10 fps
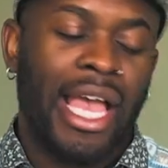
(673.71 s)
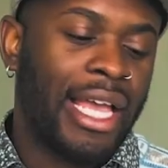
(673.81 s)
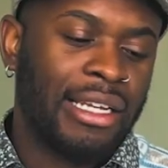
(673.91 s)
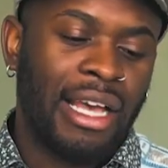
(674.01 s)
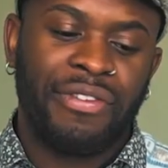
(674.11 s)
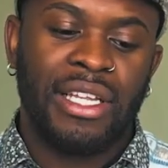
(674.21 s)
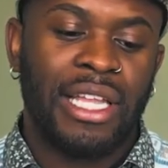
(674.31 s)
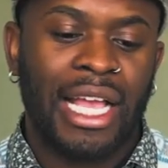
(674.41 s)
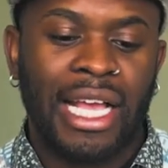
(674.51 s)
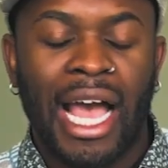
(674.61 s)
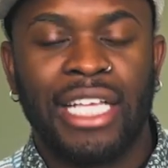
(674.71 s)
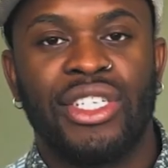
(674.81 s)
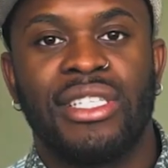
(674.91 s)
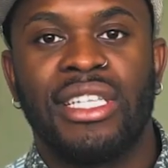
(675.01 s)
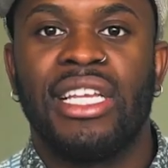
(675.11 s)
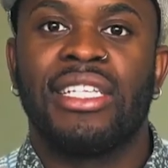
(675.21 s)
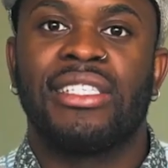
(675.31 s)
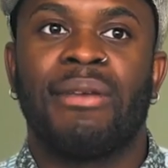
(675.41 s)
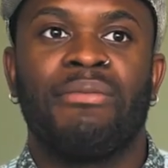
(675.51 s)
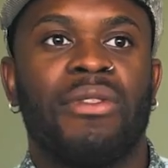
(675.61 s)
And I feel like I just needed
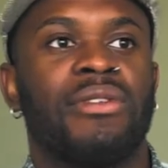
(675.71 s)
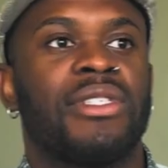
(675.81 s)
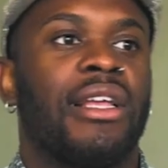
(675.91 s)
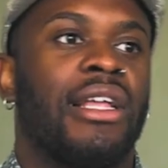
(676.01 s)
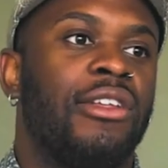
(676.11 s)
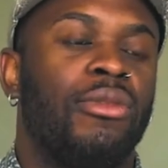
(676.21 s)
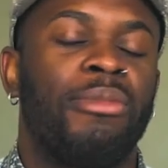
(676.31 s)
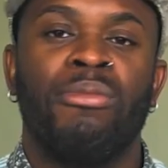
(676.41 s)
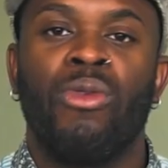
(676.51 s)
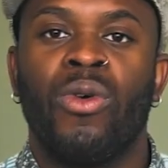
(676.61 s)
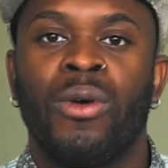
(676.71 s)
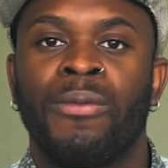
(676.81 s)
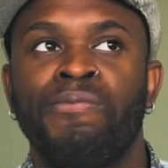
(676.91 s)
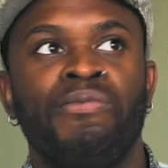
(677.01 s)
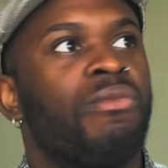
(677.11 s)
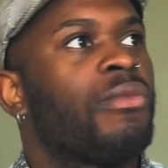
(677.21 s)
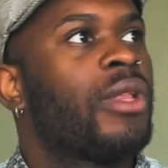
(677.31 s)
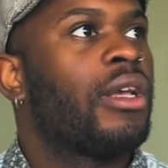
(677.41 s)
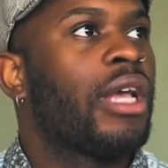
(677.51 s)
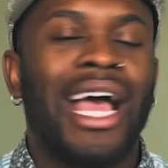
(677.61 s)
a little bit more
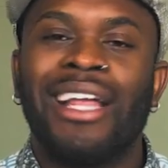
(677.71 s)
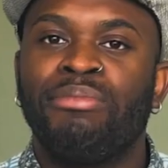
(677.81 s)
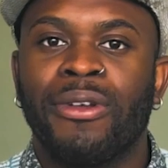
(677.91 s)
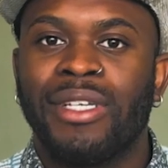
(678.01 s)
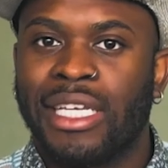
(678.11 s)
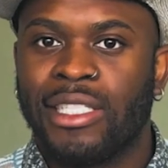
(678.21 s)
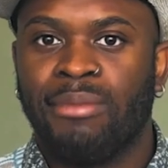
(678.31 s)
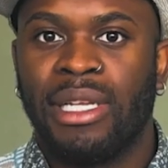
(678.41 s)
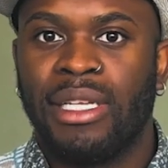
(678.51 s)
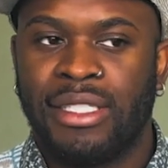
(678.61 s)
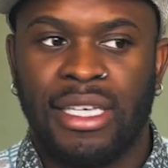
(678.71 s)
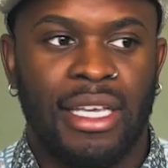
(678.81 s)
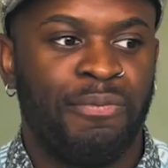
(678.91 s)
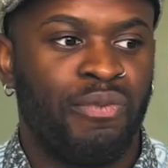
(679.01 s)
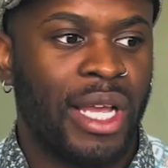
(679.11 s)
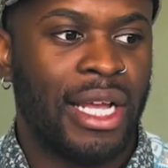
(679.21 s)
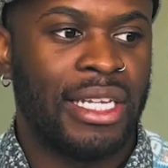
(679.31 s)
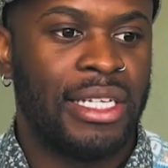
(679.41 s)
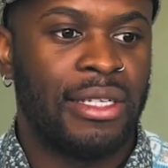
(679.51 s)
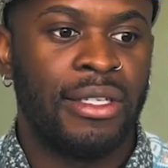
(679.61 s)
unpredictability. I
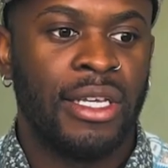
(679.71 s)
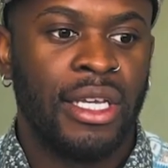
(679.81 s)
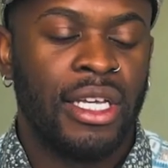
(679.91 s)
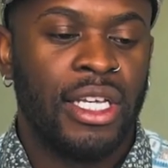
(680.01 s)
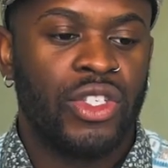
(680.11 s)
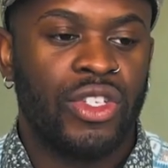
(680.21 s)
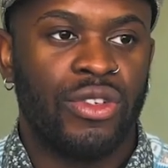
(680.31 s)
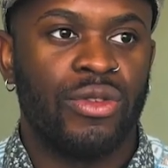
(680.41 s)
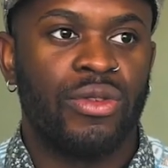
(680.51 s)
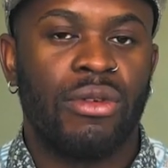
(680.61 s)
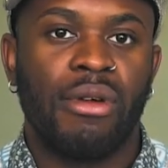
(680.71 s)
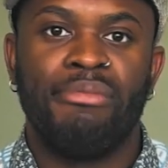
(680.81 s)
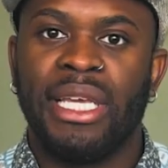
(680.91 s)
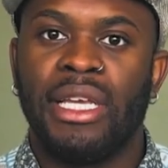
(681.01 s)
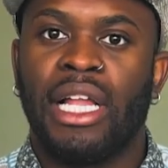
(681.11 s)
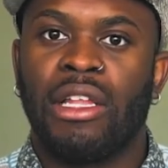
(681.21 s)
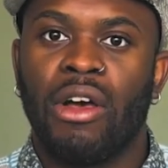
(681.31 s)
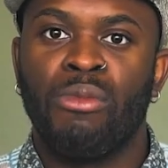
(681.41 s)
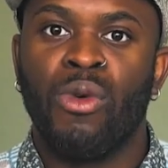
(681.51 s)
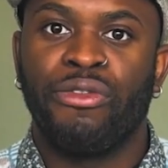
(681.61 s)
needed to be a
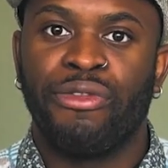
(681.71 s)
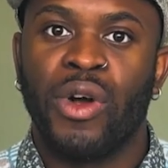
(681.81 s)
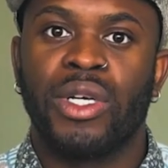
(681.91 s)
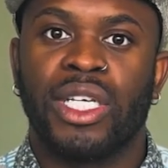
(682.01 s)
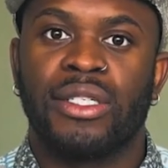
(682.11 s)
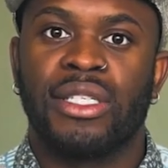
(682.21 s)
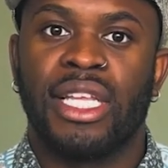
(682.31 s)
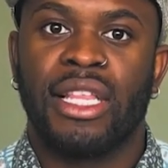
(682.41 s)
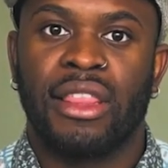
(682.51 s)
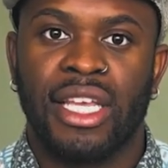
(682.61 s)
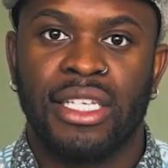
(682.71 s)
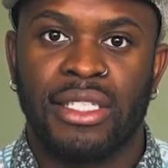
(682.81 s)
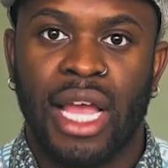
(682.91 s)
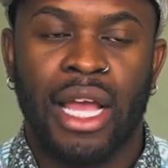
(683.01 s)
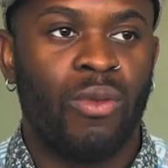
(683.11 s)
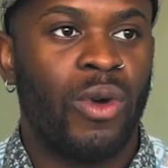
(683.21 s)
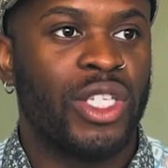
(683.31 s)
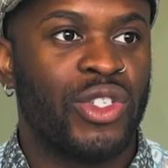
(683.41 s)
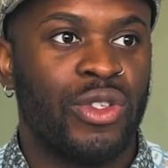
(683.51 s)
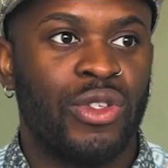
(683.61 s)
lot more focused in the things I
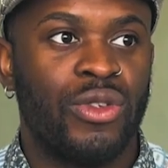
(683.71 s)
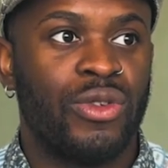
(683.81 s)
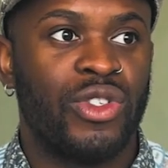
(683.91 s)
want to do.